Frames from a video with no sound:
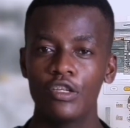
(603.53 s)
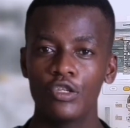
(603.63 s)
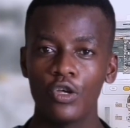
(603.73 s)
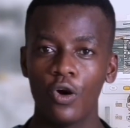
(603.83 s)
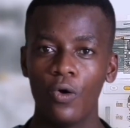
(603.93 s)

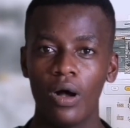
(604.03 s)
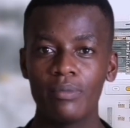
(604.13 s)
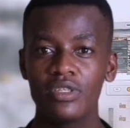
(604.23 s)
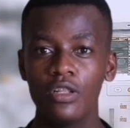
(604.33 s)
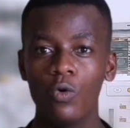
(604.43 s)
So
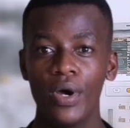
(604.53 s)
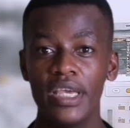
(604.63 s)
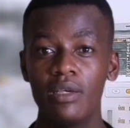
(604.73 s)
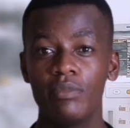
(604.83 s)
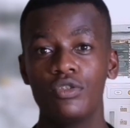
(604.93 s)
I'm still
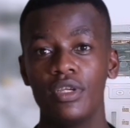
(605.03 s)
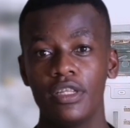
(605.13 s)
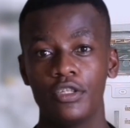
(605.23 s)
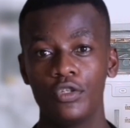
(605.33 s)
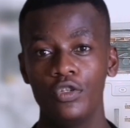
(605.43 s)
weighing
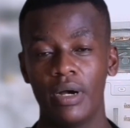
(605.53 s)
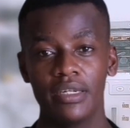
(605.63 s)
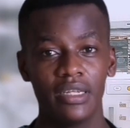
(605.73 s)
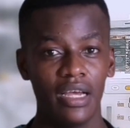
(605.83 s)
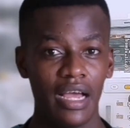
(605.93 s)
between the two,
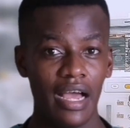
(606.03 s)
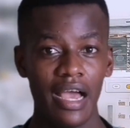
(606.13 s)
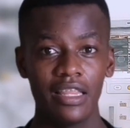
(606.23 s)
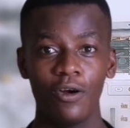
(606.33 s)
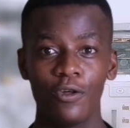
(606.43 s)
but
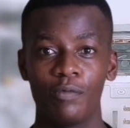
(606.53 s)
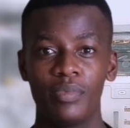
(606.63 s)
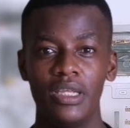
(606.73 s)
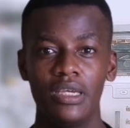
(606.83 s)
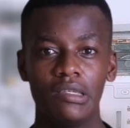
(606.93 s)
either
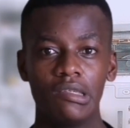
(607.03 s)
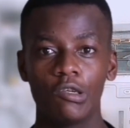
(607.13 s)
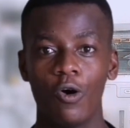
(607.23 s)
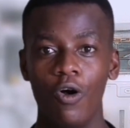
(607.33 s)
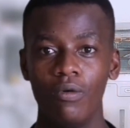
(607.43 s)

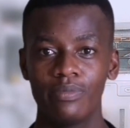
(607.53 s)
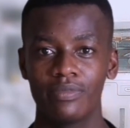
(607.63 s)
orthopedics or